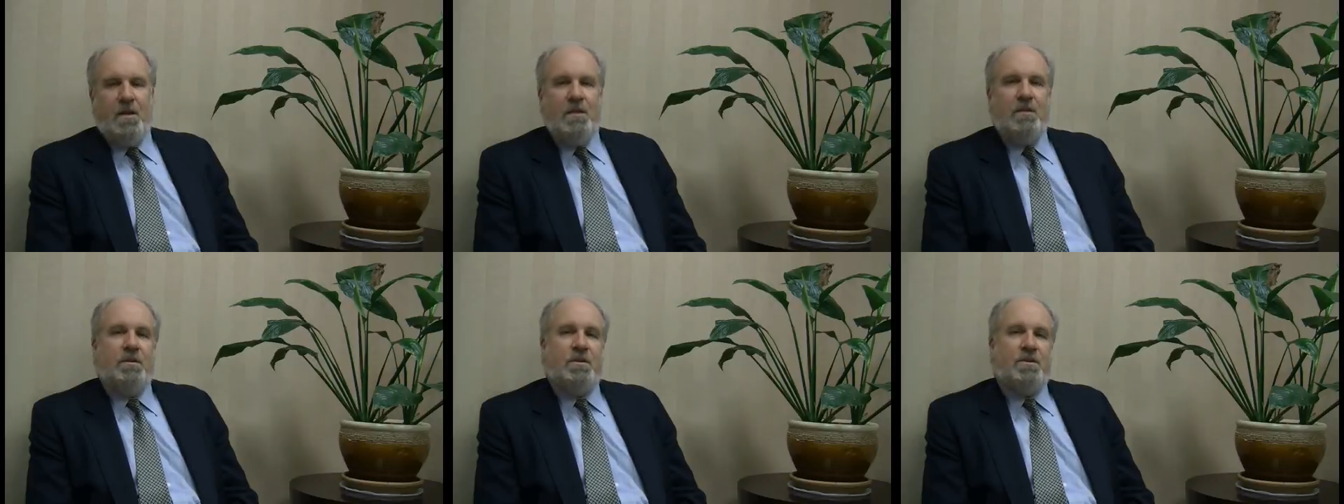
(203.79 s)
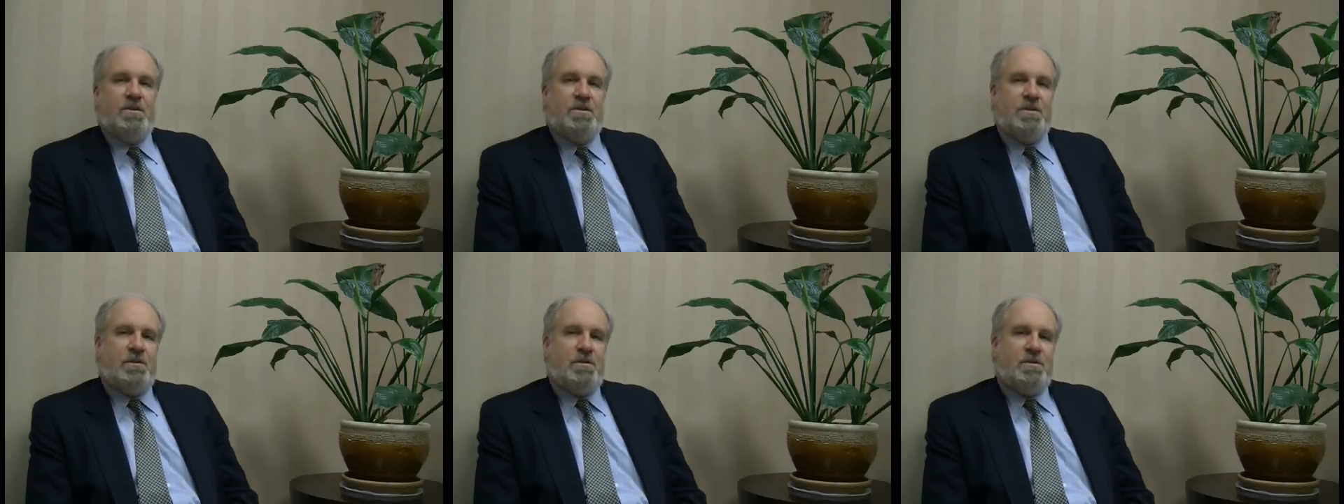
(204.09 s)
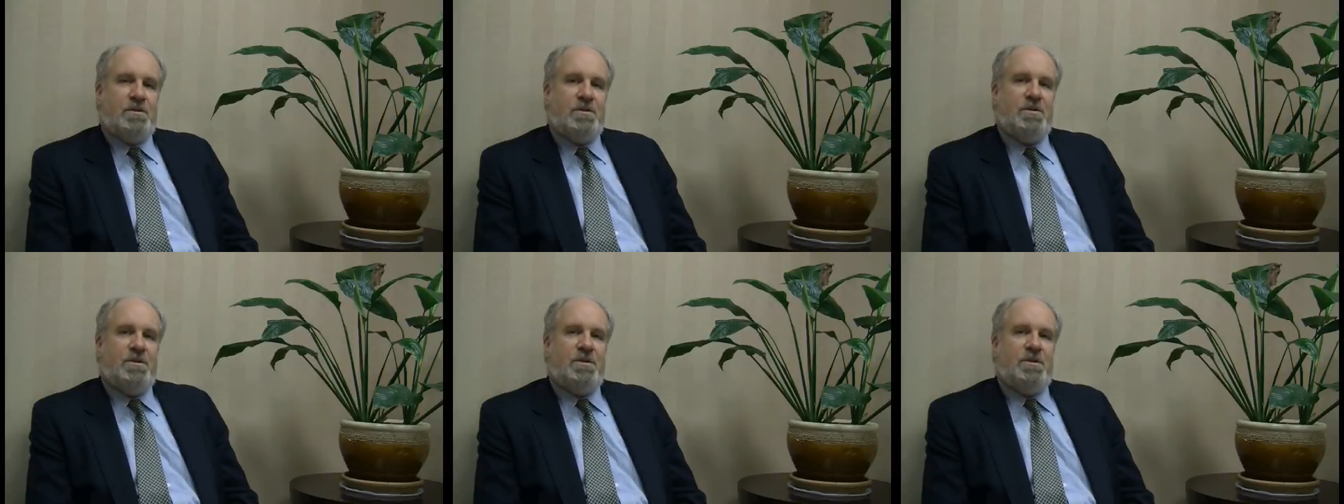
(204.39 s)
The
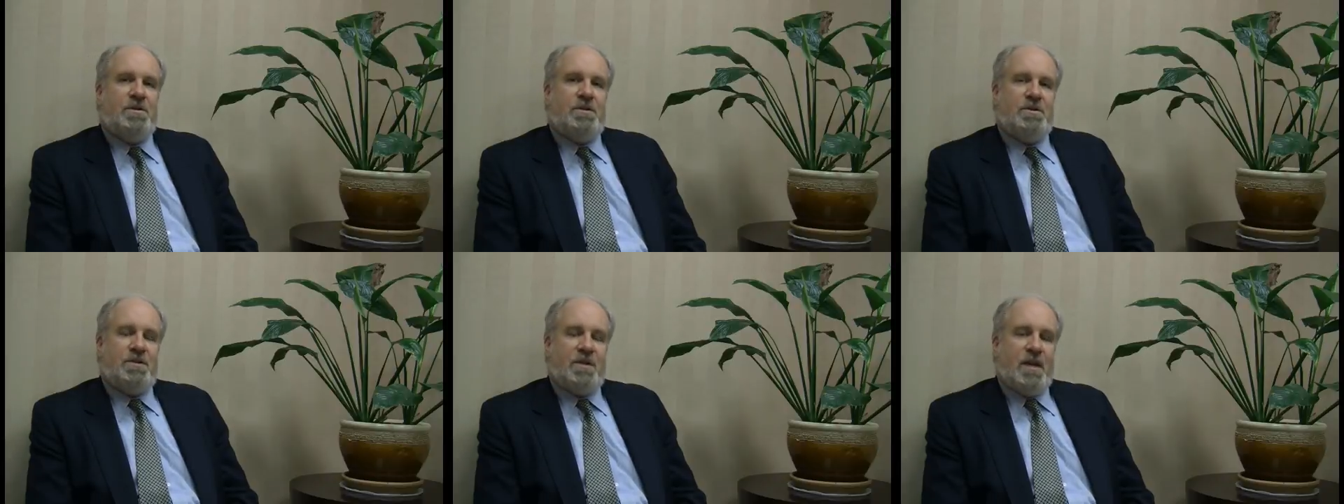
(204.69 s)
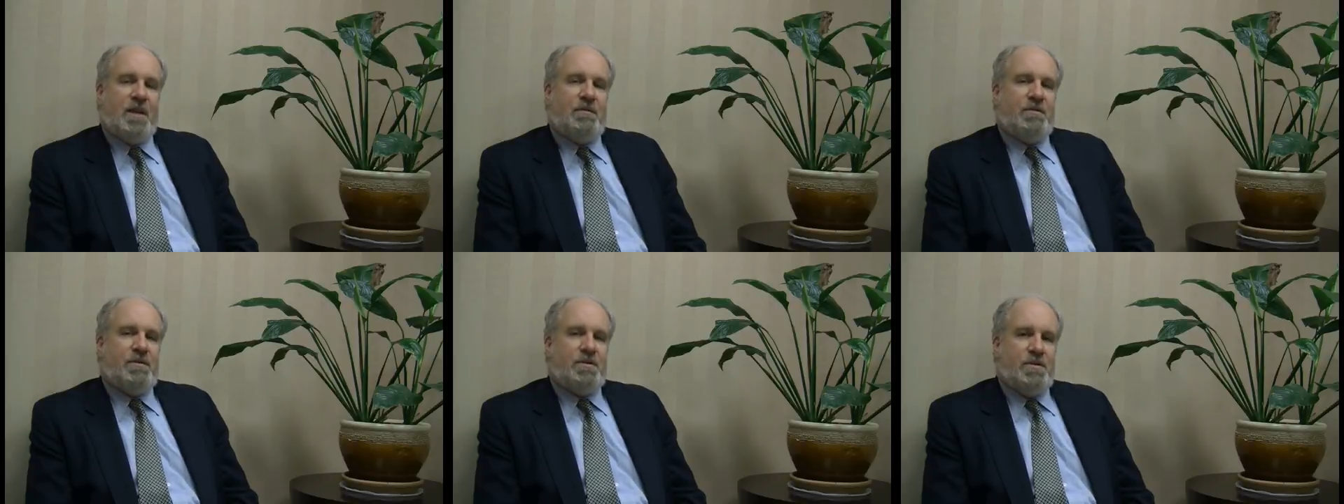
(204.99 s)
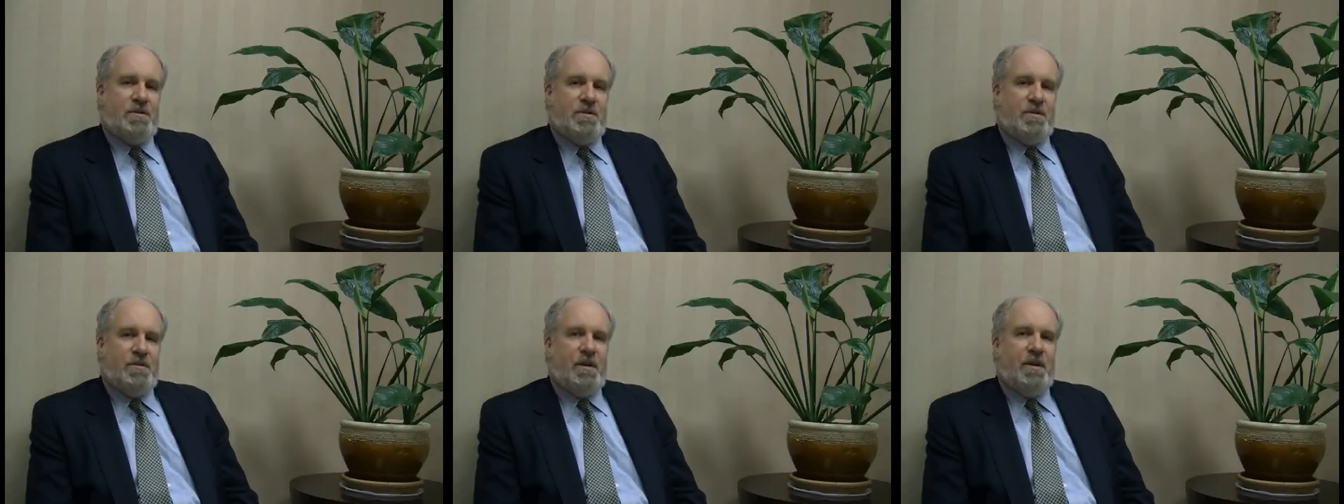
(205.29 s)
solution to this kind of a
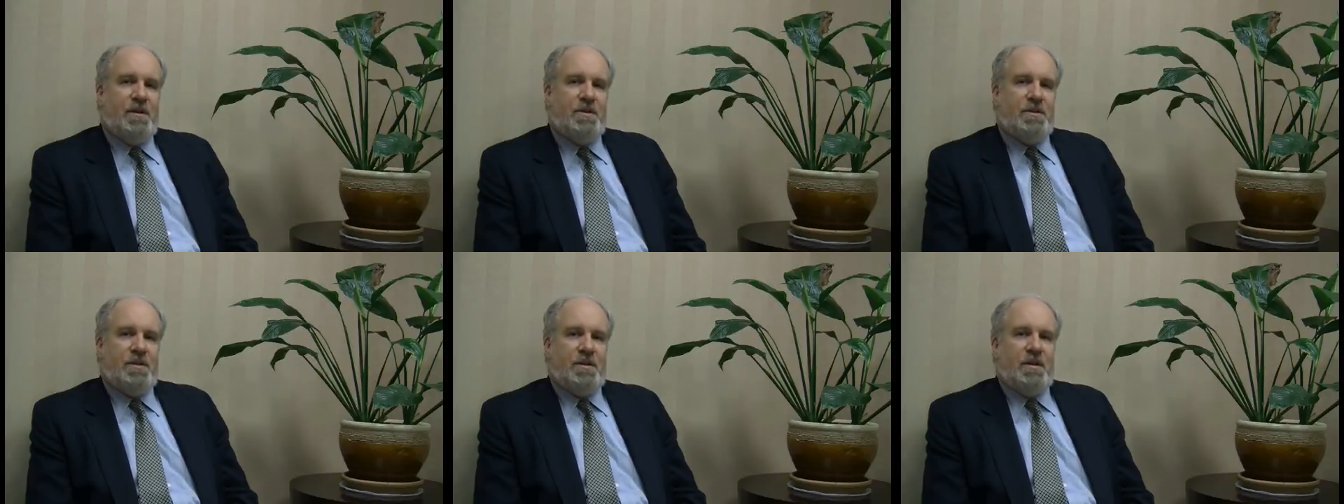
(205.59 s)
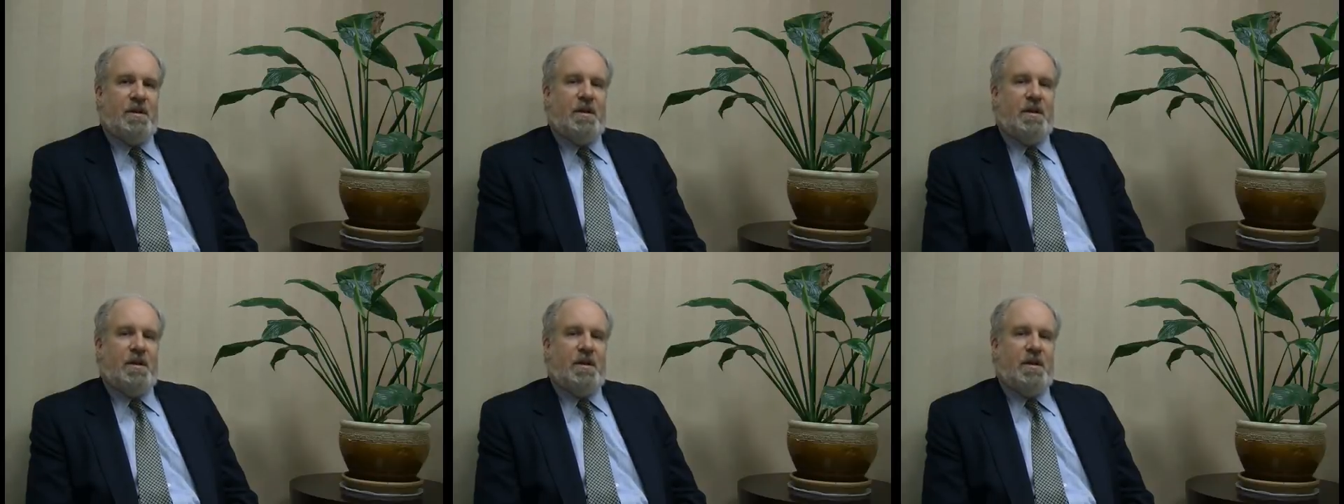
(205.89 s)
situation